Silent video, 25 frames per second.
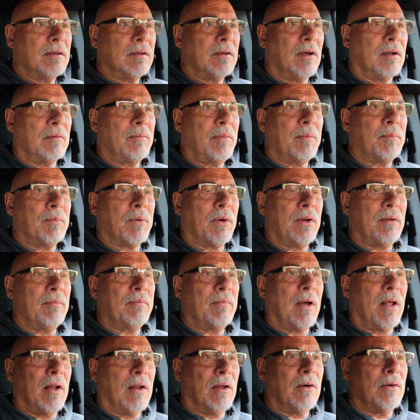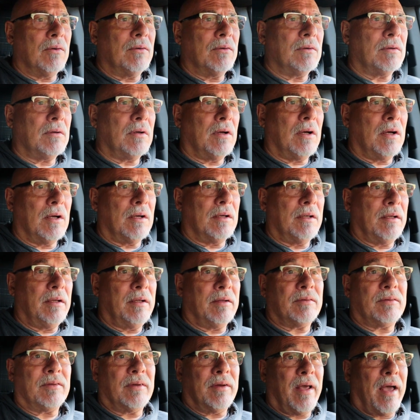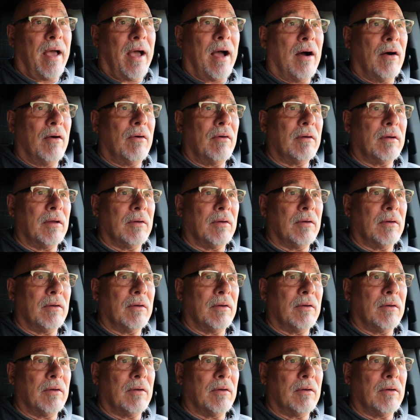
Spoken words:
going to be pretty mellow. It is now.